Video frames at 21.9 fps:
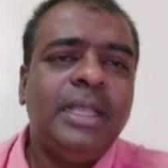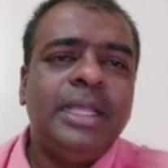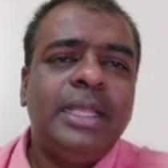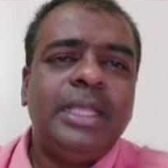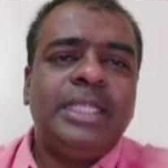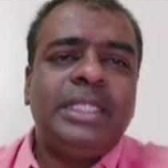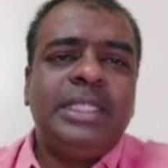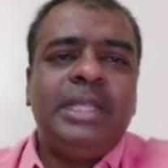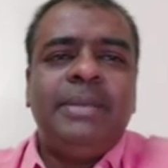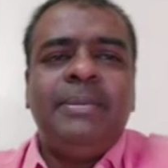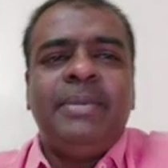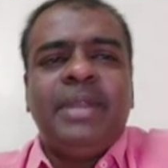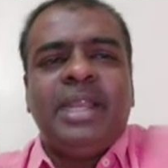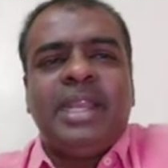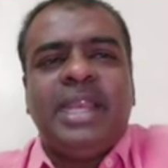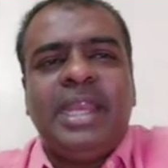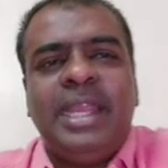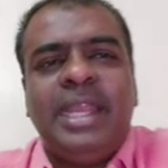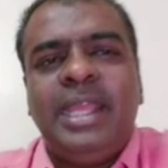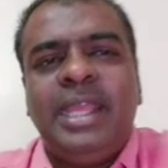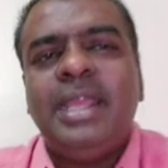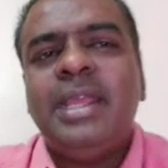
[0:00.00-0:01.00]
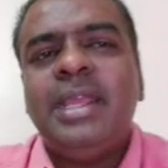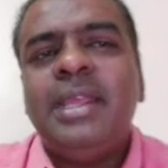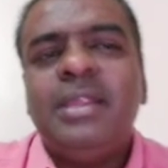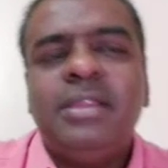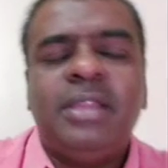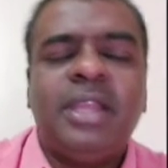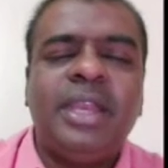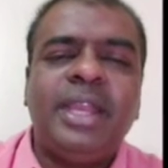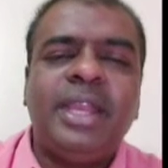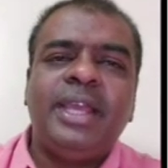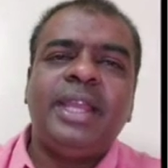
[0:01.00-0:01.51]
Similarly,
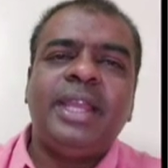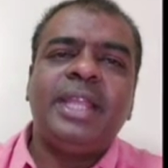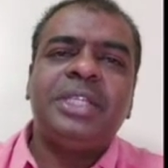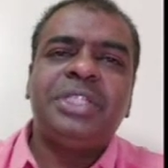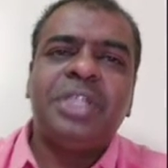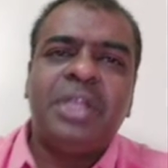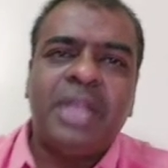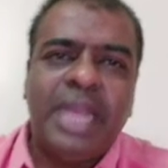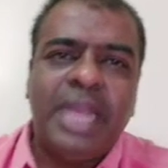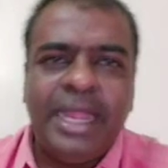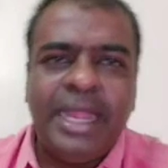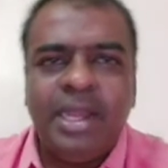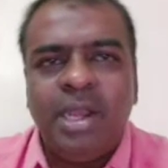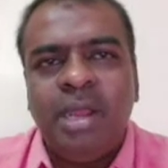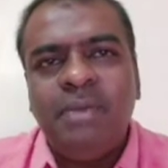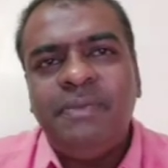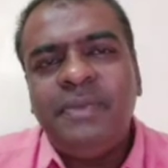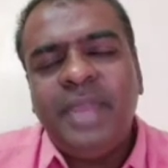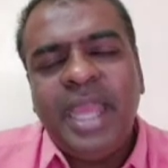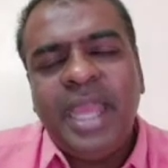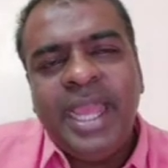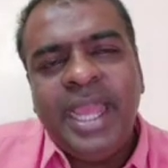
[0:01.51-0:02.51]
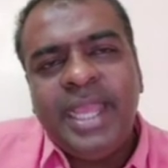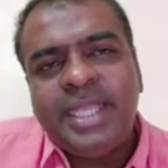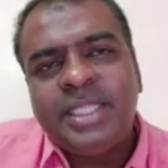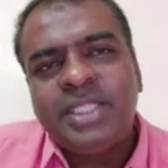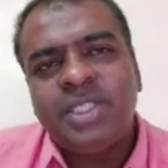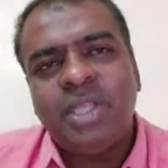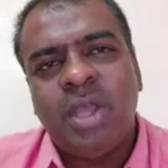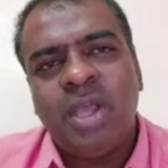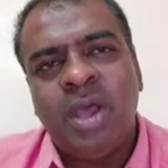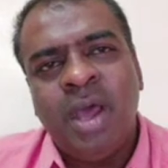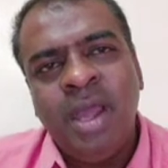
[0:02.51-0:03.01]
the regression line of
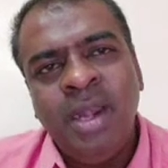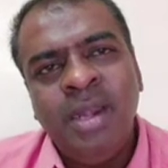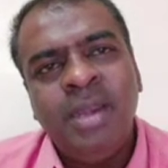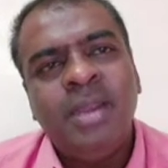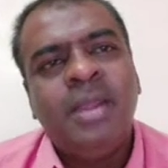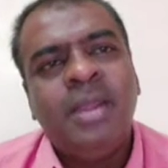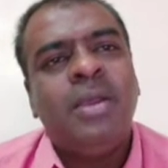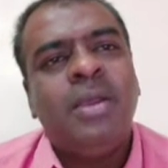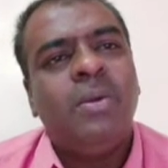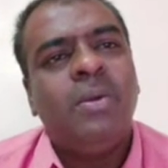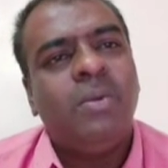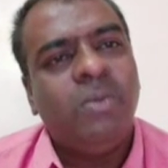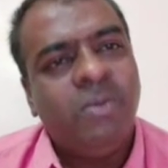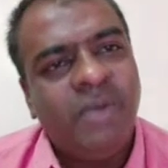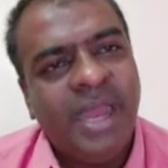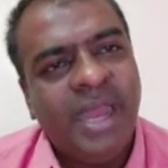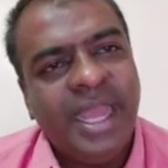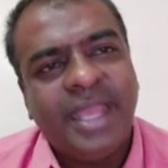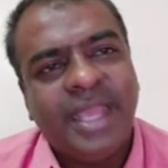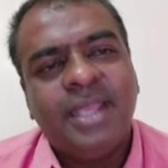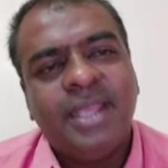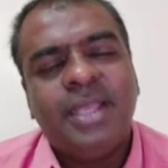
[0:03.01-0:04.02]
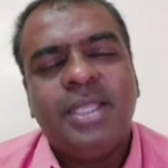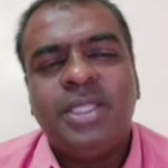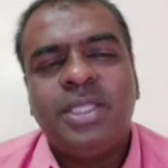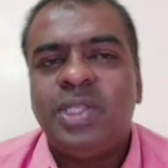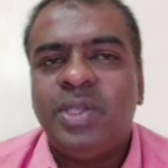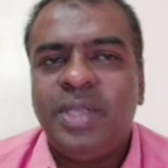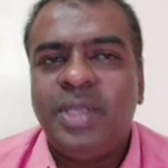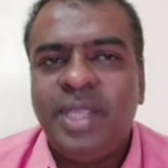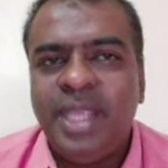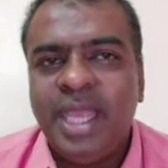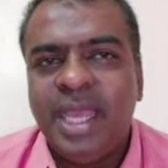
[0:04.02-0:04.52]
x on y.
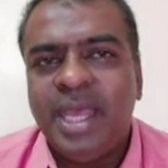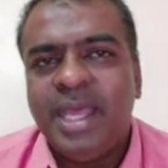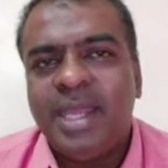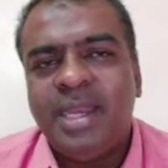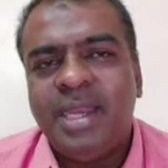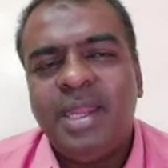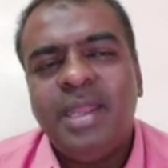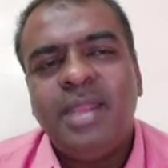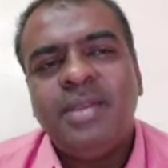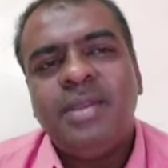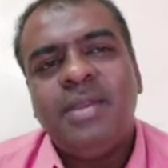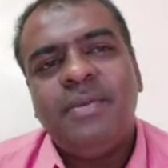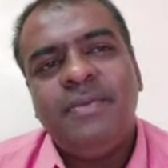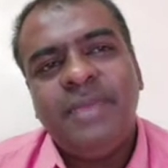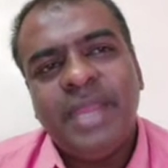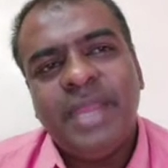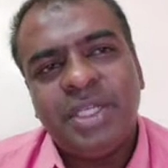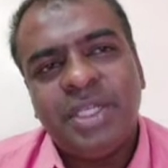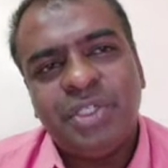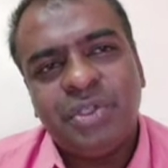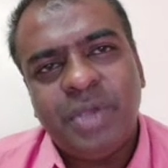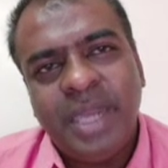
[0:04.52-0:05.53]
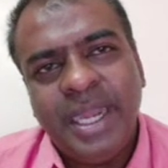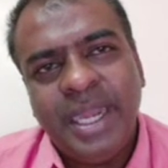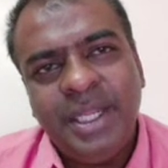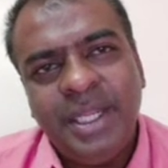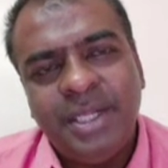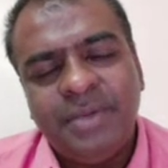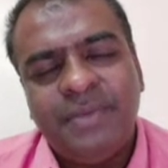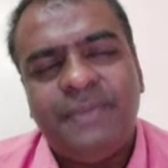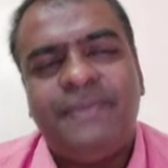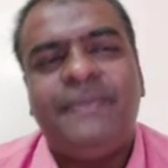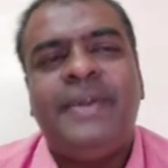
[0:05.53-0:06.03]
So here we are trying
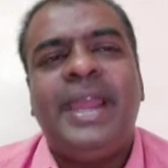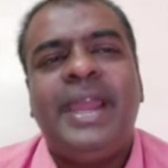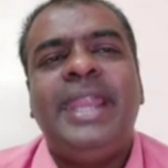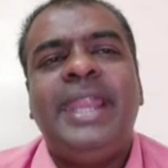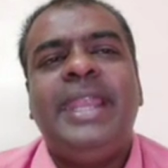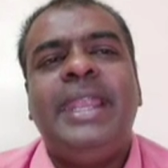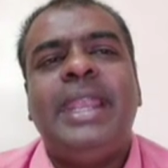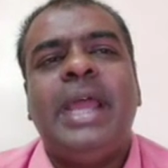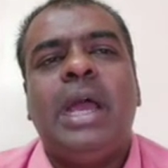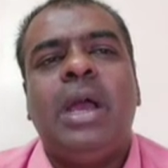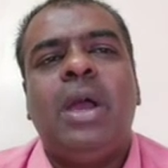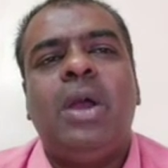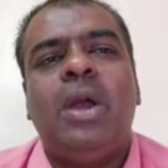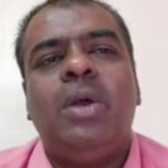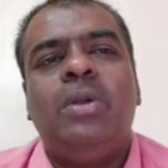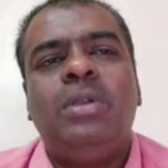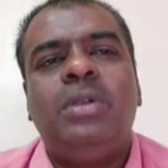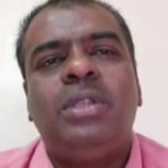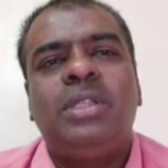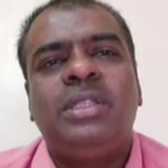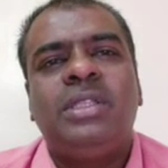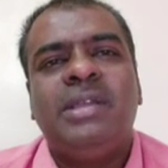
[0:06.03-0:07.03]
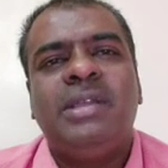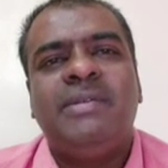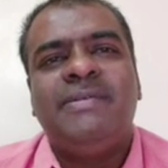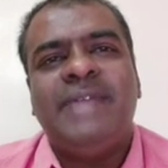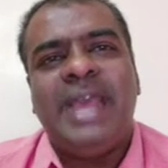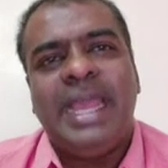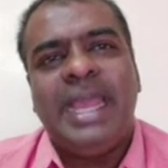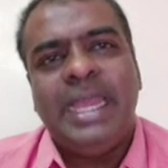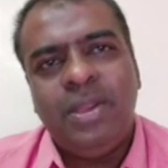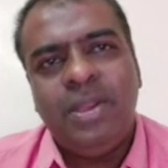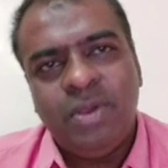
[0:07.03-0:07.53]
to find out the
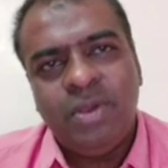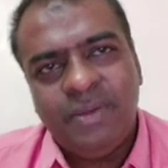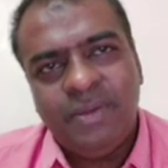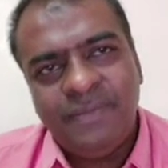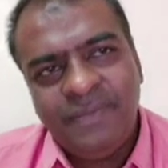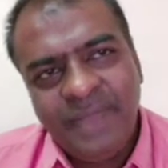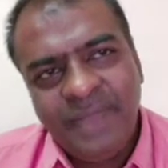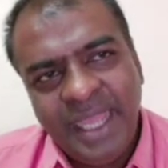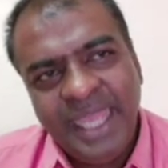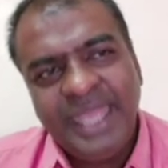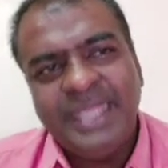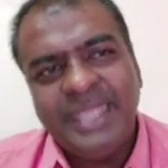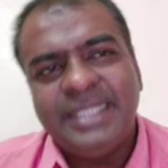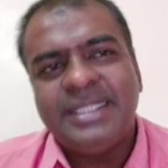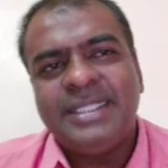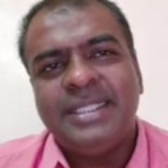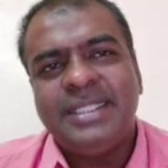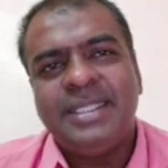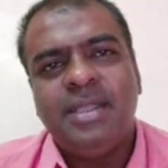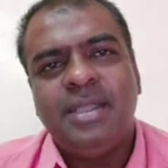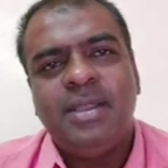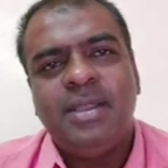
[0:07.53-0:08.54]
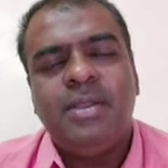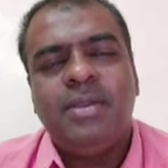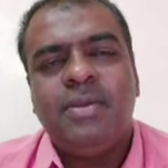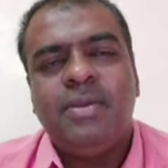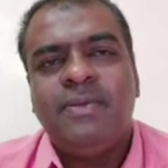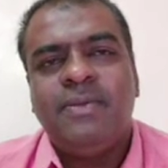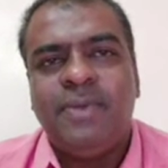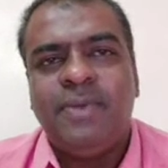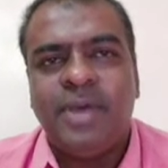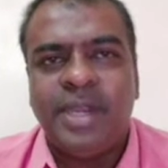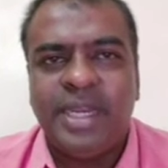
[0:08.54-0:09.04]
value of x
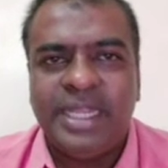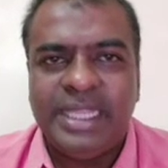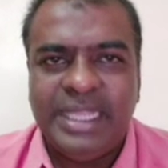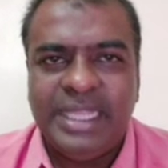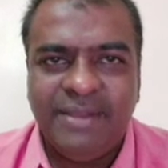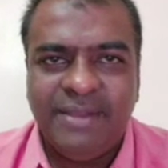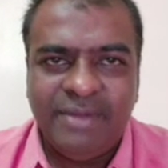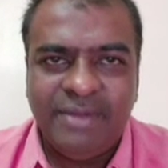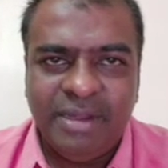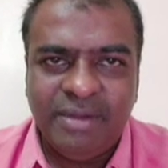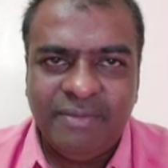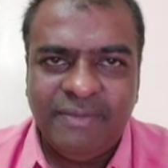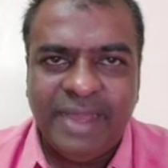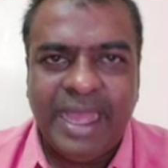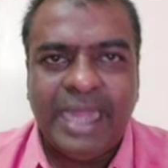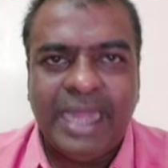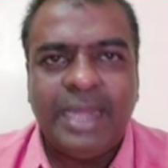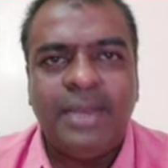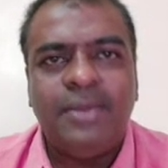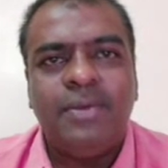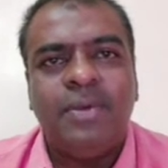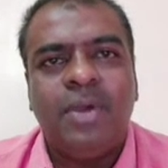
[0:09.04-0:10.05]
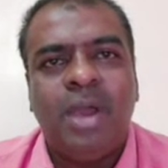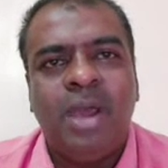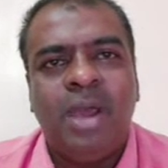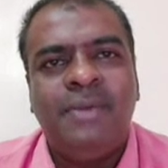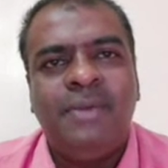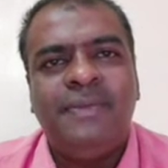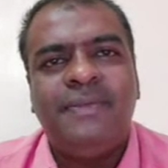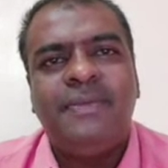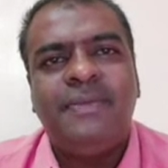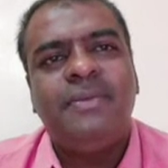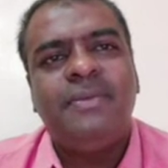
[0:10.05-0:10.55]
for a given value
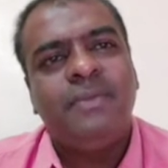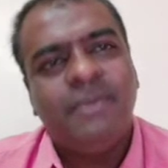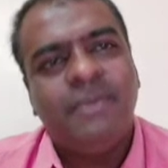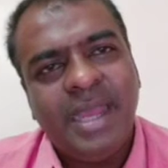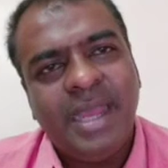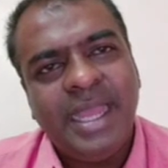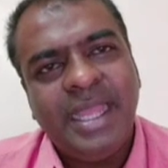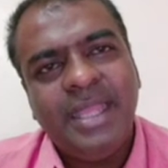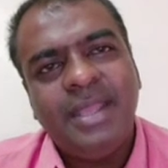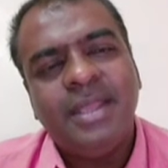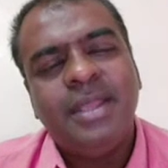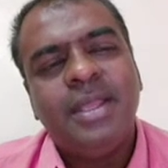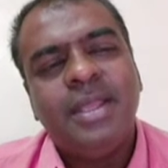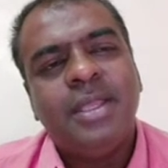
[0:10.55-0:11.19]
of y.